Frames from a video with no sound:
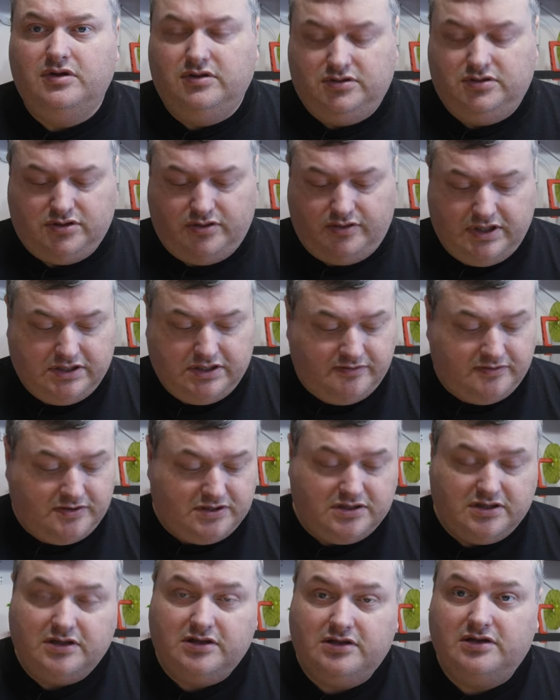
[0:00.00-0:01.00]
So this
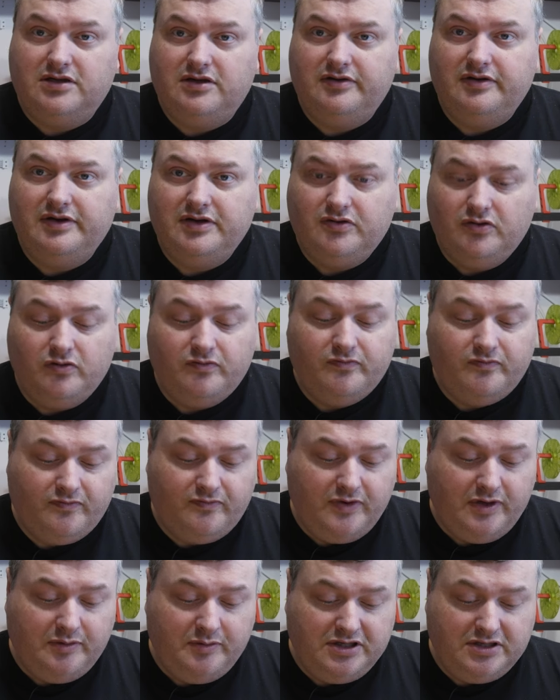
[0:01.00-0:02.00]
was a really cool
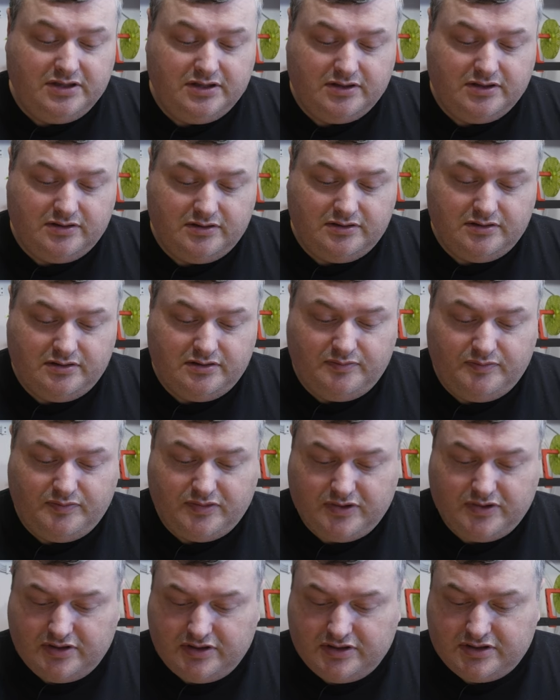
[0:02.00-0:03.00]
filament.
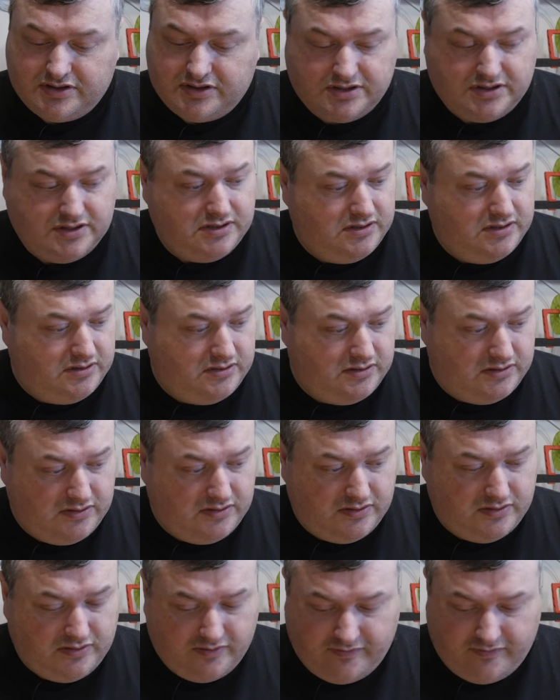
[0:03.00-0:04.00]
It's
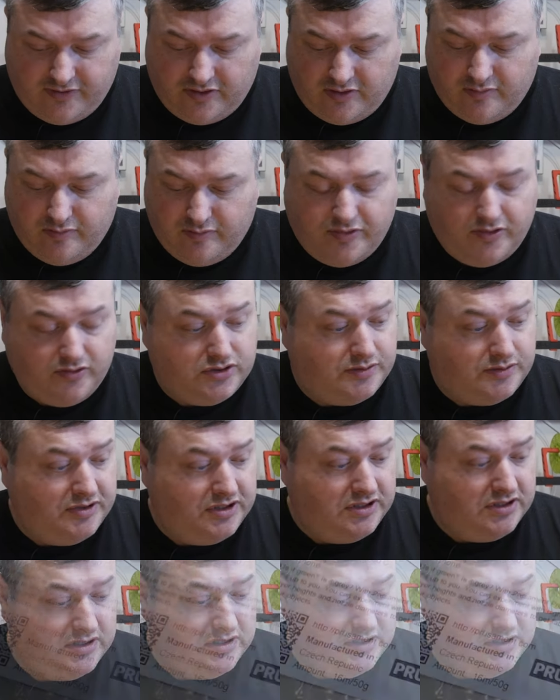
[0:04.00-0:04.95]
from Prusament,